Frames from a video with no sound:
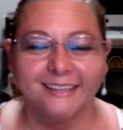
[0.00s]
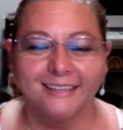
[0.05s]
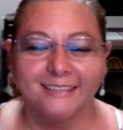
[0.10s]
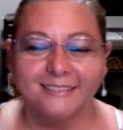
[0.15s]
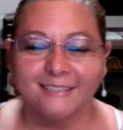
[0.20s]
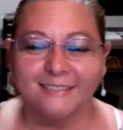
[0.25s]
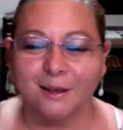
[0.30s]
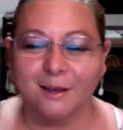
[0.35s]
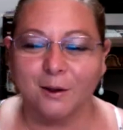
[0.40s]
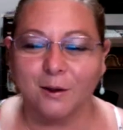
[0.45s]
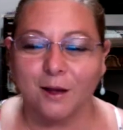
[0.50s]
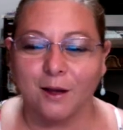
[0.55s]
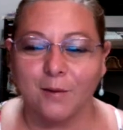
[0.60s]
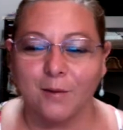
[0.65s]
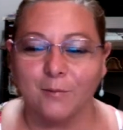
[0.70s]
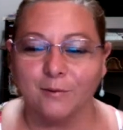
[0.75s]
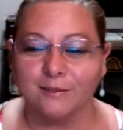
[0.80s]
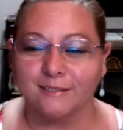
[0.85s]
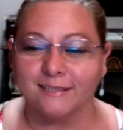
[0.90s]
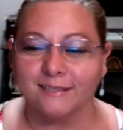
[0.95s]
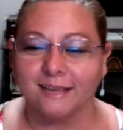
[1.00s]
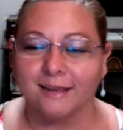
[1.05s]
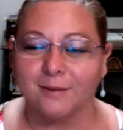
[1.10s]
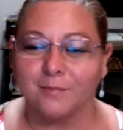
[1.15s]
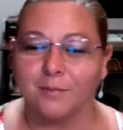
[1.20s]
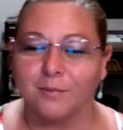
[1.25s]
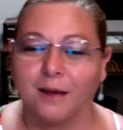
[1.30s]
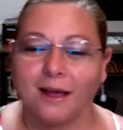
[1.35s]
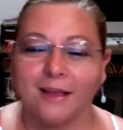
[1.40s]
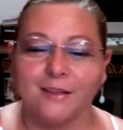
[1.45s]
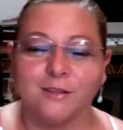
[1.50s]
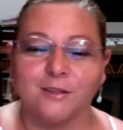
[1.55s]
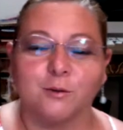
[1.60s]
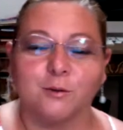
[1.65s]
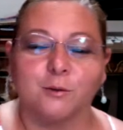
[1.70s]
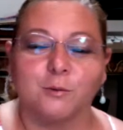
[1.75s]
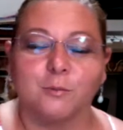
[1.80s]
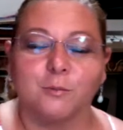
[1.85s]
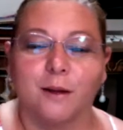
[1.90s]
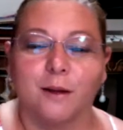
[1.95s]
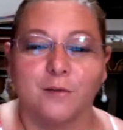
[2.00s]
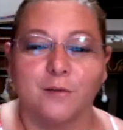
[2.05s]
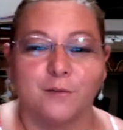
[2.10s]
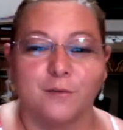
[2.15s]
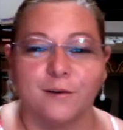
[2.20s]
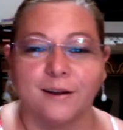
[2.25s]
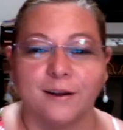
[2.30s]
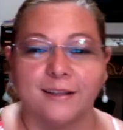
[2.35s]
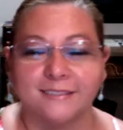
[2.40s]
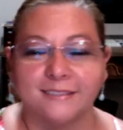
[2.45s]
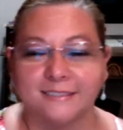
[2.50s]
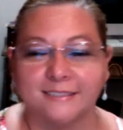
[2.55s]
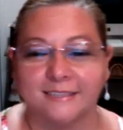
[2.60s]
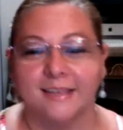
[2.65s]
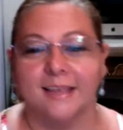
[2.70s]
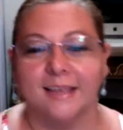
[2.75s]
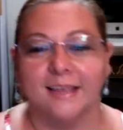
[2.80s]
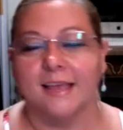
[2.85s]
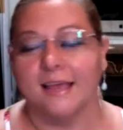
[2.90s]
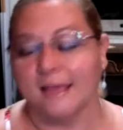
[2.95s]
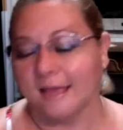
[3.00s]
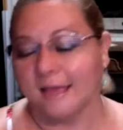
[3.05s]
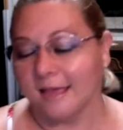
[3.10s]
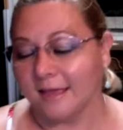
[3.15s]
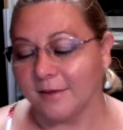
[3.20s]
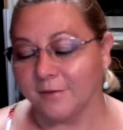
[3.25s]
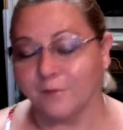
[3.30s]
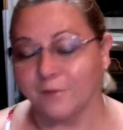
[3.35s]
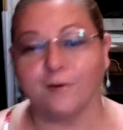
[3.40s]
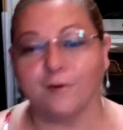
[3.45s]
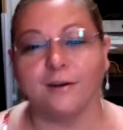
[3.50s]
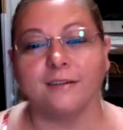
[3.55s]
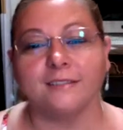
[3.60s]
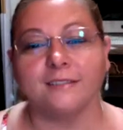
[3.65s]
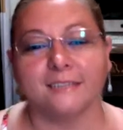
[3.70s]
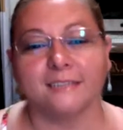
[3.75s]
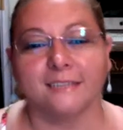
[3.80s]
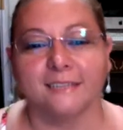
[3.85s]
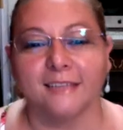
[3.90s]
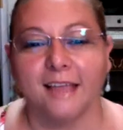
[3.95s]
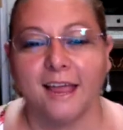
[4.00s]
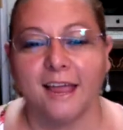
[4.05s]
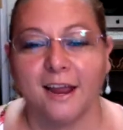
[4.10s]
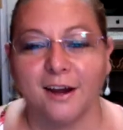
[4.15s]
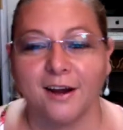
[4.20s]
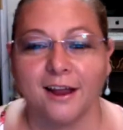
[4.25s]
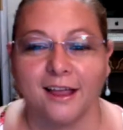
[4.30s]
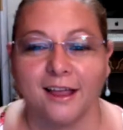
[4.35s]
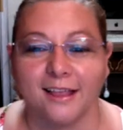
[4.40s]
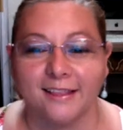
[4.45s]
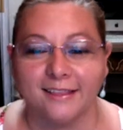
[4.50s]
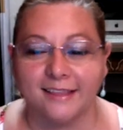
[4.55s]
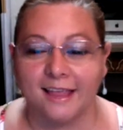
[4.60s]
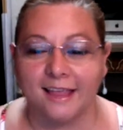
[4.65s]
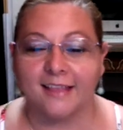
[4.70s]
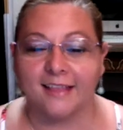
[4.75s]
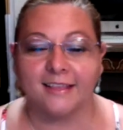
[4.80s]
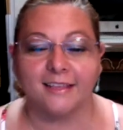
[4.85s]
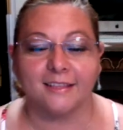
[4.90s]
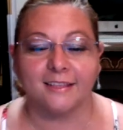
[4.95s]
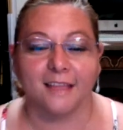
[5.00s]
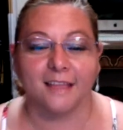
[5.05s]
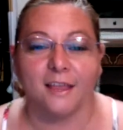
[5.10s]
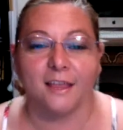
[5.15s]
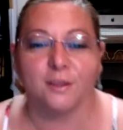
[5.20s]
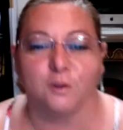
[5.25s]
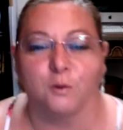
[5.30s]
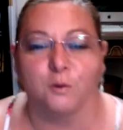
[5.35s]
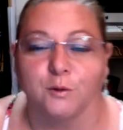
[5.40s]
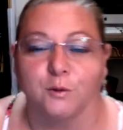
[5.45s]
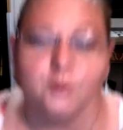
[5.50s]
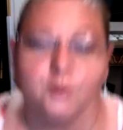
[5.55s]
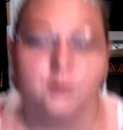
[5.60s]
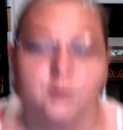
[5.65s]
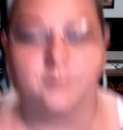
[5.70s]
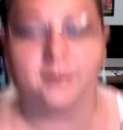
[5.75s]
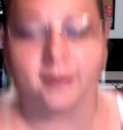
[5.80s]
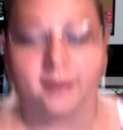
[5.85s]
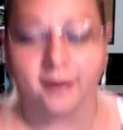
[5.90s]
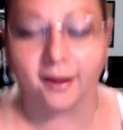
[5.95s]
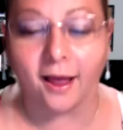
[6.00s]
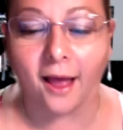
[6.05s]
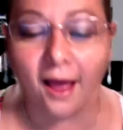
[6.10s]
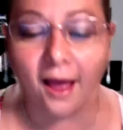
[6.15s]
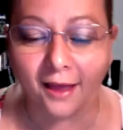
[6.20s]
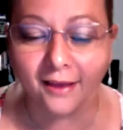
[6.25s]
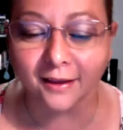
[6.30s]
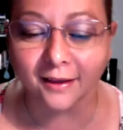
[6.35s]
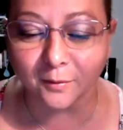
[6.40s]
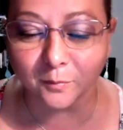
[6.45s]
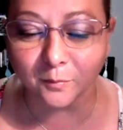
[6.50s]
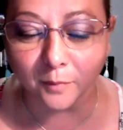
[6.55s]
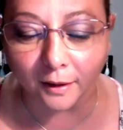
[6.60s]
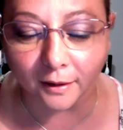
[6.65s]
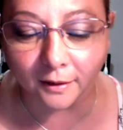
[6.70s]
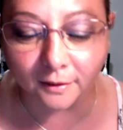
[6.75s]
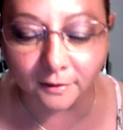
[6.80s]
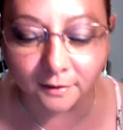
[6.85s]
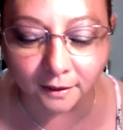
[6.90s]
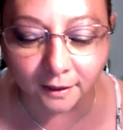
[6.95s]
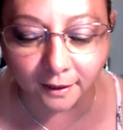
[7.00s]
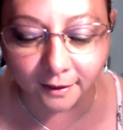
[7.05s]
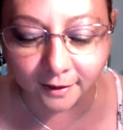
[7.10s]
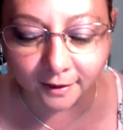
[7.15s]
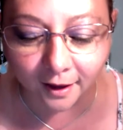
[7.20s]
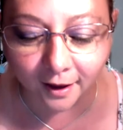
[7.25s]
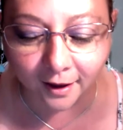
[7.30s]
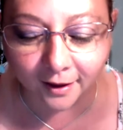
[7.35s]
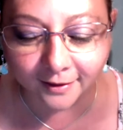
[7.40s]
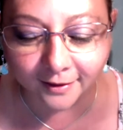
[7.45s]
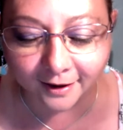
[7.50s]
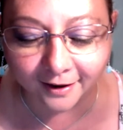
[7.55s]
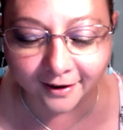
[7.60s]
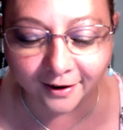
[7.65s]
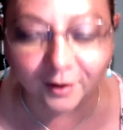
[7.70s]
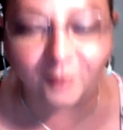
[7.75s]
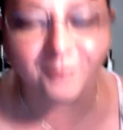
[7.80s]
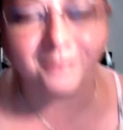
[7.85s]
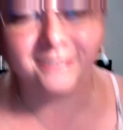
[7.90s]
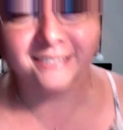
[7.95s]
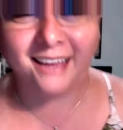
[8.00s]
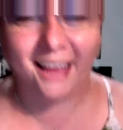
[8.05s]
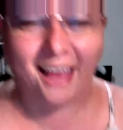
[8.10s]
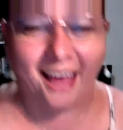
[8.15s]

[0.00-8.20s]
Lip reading: So I will say bye to my friends first in there, and then in there YouTube. Then I can barely see it. Oh, there it goes.